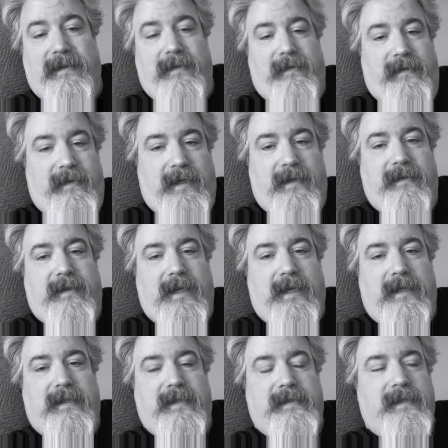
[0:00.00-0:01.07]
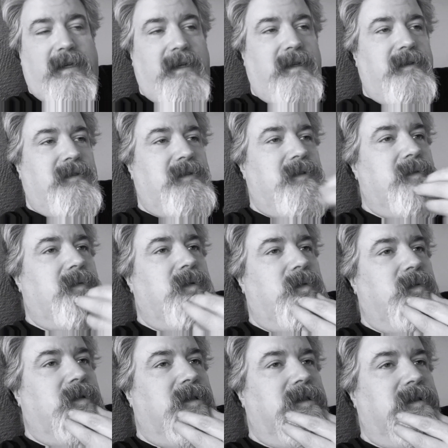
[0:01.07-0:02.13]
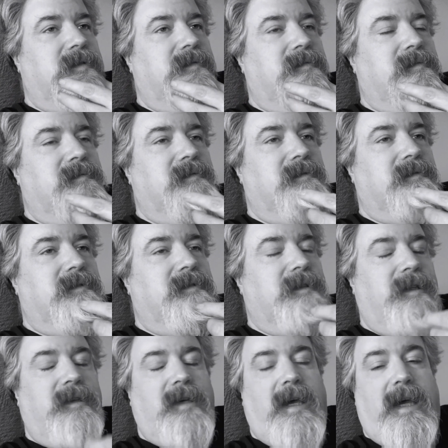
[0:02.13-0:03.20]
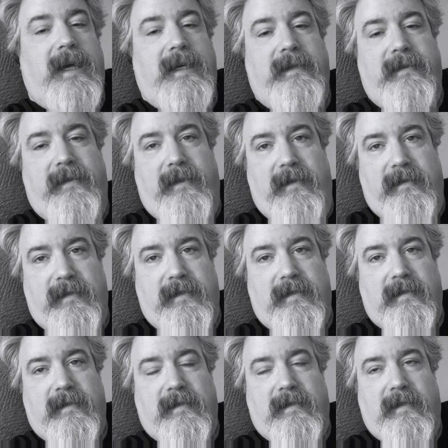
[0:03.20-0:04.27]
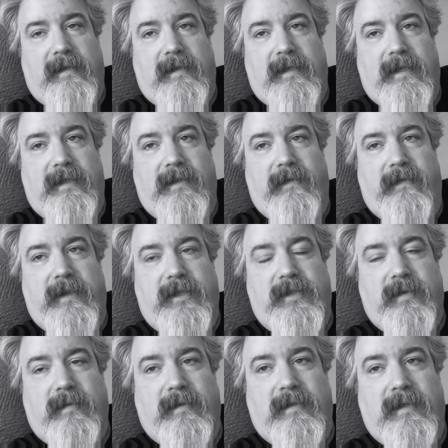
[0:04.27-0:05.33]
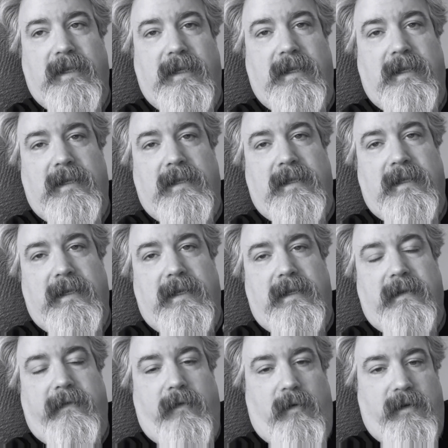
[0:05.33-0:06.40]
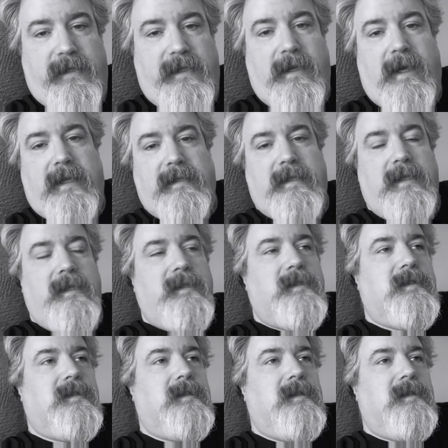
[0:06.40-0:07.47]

But they decide to hide this individual, and of course Nazis